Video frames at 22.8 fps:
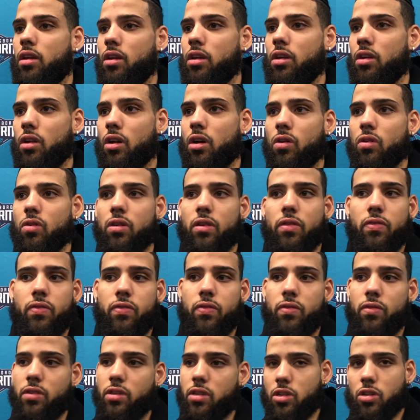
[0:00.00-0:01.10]
you know, if
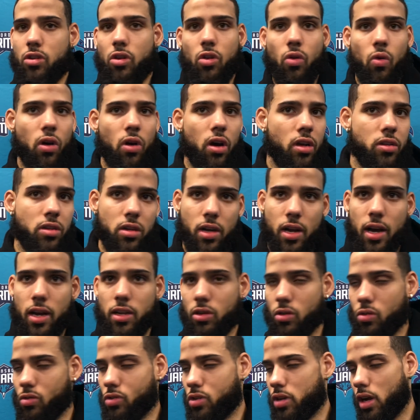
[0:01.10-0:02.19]
since you're on the roster, guys
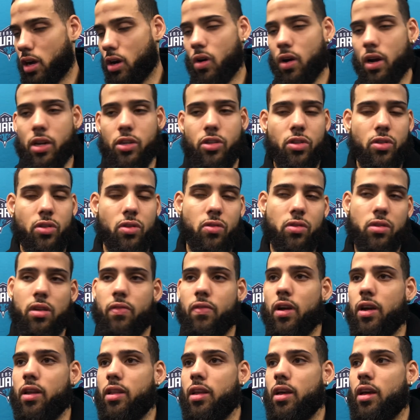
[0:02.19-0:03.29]
are going to try to go at you,
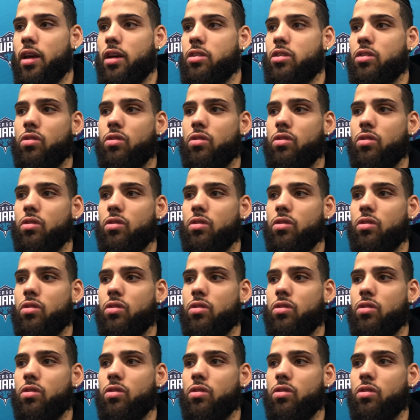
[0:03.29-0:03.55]
stuff like that.